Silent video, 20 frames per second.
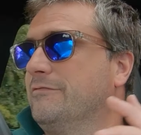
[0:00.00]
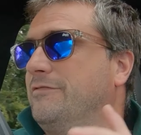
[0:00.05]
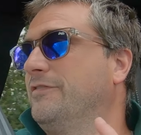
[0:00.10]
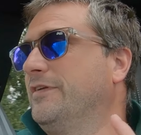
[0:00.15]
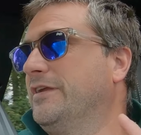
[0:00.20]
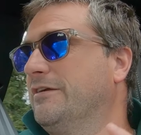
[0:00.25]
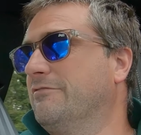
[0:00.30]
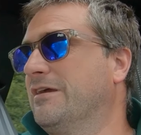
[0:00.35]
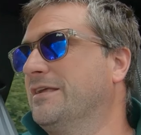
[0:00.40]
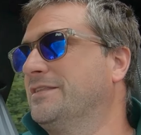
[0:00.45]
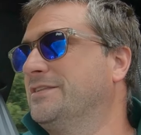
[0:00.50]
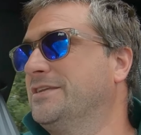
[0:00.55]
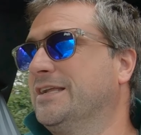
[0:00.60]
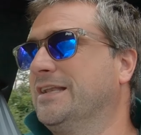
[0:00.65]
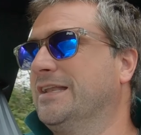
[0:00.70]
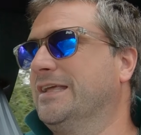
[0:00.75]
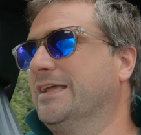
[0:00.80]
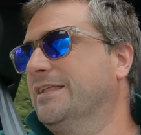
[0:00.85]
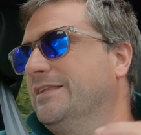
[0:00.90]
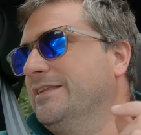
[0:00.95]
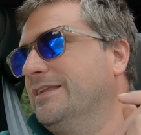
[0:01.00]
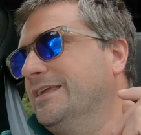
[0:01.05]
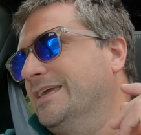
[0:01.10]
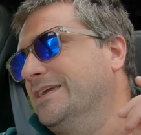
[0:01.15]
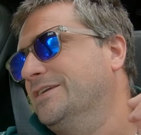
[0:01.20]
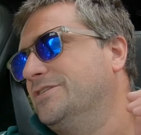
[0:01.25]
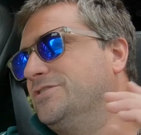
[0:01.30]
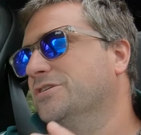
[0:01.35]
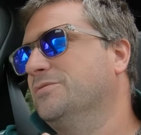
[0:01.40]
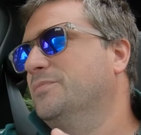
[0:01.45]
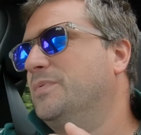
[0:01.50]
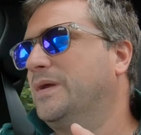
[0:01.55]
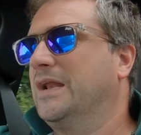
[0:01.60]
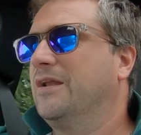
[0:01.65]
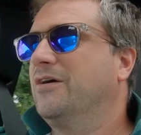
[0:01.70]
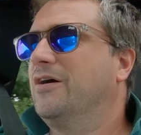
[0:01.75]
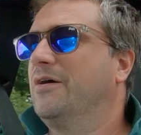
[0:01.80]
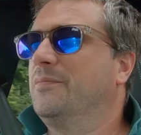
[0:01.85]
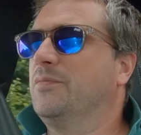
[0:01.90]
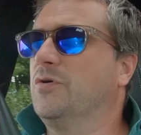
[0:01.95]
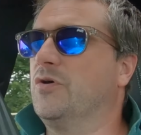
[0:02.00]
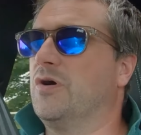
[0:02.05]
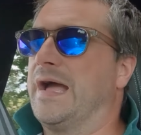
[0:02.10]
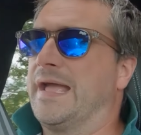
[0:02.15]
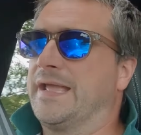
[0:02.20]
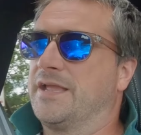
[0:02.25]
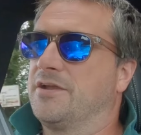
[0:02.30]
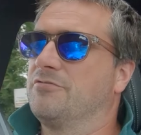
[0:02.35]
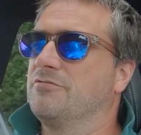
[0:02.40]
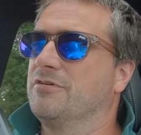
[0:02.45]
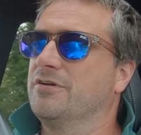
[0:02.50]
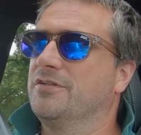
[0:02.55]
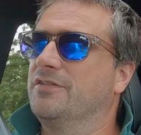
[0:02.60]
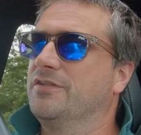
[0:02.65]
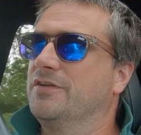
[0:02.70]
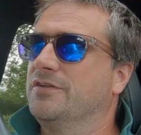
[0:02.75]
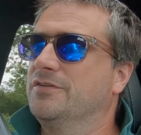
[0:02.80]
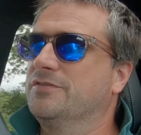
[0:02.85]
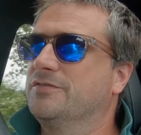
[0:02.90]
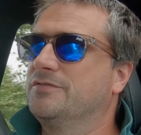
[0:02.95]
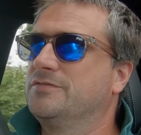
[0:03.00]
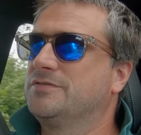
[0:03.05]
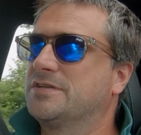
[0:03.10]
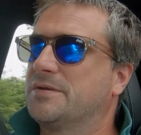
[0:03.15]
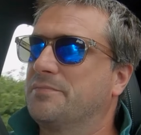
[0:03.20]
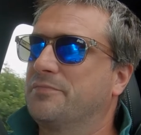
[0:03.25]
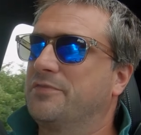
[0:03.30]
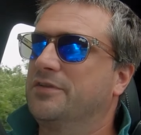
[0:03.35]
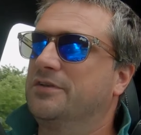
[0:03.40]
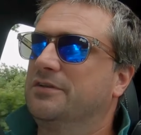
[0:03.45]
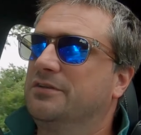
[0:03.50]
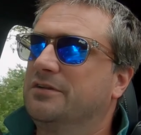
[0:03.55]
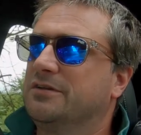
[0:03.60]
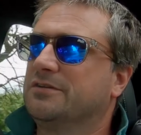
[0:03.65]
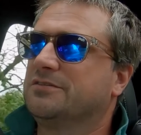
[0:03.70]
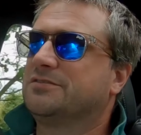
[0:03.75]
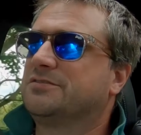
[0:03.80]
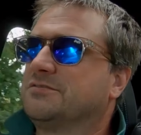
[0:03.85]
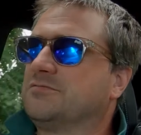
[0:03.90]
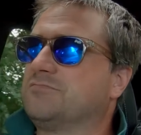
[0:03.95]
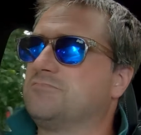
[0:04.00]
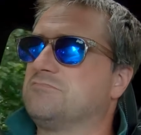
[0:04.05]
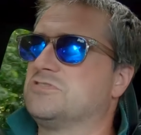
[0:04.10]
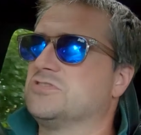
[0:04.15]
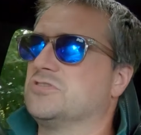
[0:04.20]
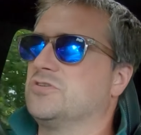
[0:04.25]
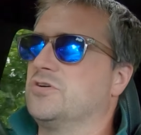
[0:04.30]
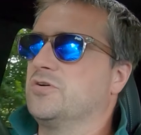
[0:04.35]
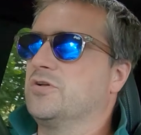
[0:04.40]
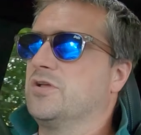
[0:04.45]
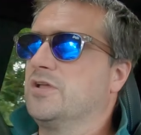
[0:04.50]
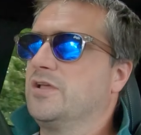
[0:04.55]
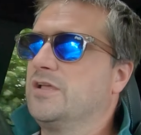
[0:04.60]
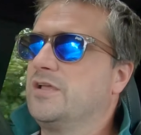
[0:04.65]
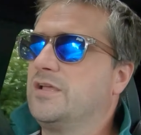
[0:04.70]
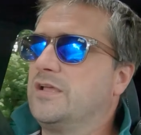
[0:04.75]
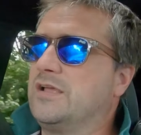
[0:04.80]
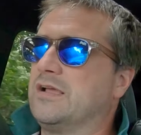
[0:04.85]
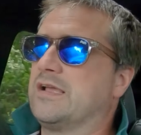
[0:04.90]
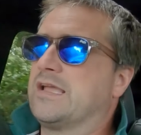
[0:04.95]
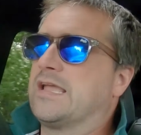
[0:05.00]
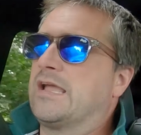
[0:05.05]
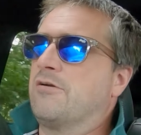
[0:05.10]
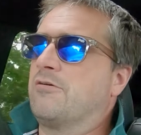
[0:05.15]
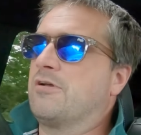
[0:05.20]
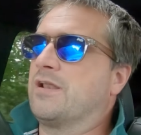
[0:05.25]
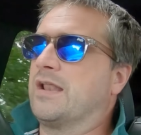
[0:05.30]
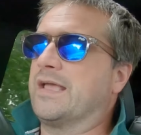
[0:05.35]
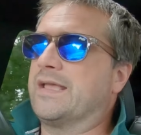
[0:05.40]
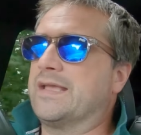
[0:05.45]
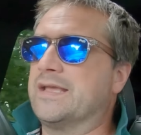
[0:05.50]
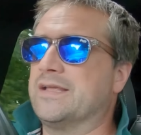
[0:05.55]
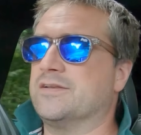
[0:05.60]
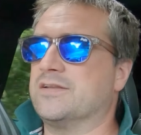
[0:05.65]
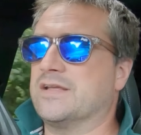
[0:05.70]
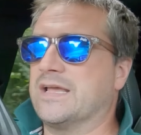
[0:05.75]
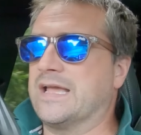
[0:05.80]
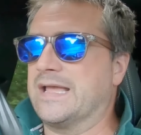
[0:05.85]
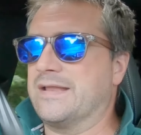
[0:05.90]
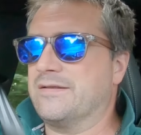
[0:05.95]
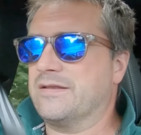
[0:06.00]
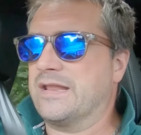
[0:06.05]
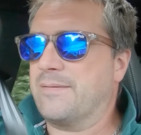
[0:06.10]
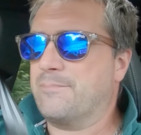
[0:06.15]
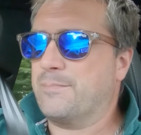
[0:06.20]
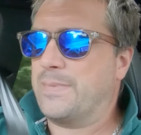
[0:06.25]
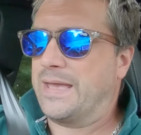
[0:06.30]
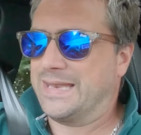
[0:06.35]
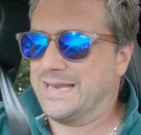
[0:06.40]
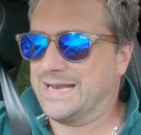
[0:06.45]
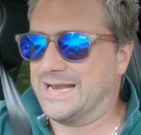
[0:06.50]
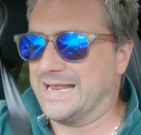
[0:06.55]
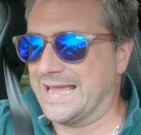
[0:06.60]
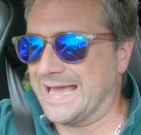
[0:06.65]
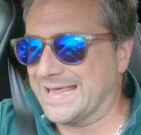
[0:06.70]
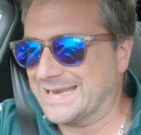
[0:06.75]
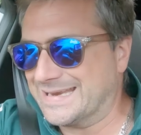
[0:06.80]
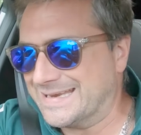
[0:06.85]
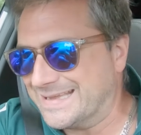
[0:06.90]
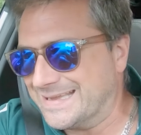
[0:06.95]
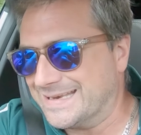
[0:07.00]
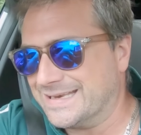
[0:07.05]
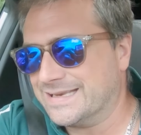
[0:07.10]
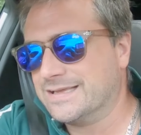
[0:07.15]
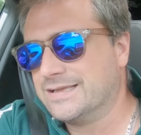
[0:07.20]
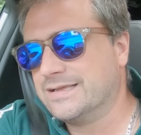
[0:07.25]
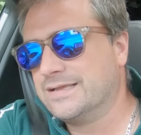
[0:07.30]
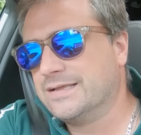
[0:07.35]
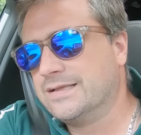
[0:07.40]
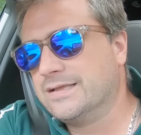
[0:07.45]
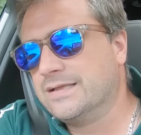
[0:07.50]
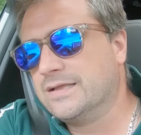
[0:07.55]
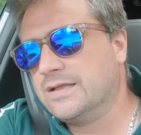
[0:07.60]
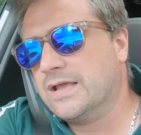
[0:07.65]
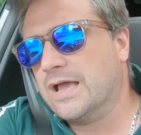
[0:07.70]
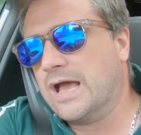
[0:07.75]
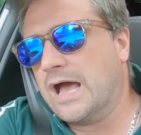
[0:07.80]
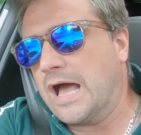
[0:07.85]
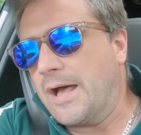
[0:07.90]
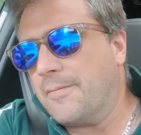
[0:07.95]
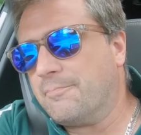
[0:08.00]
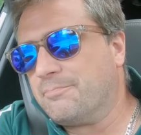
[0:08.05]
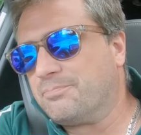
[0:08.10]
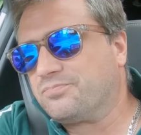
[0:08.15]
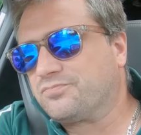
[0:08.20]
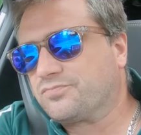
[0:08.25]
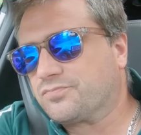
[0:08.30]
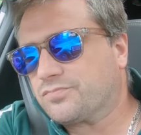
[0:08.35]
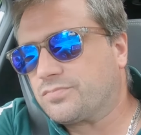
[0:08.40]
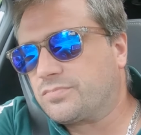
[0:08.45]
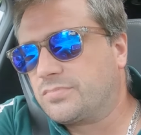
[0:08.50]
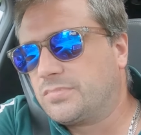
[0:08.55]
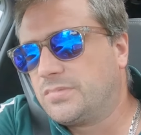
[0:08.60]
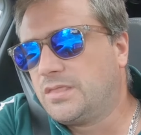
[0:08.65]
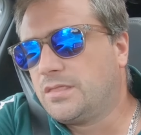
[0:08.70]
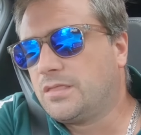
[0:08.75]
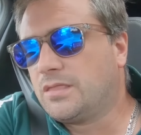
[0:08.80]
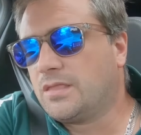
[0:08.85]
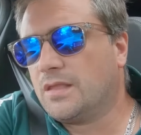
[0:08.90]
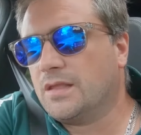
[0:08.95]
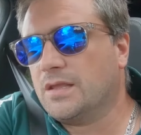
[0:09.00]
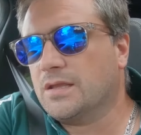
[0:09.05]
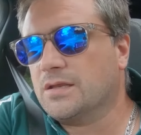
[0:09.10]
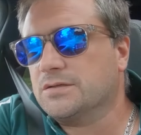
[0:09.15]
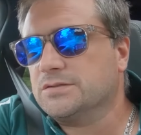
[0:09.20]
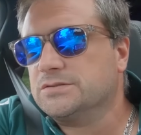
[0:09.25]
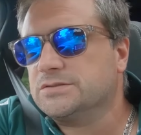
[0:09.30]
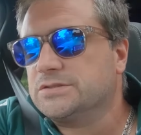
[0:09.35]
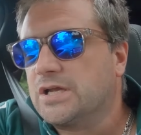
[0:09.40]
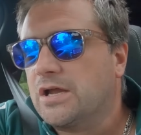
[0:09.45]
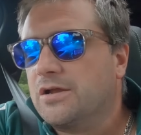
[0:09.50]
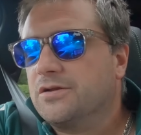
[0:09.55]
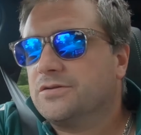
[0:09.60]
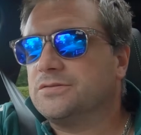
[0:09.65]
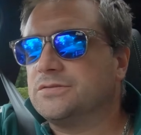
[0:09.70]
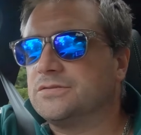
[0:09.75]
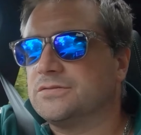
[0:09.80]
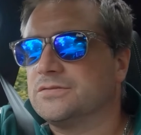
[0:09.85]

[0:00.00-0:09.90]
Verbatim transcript: theoretically, it should be a lot more accurate than something that's sort of calculated and then manually added in. Um, so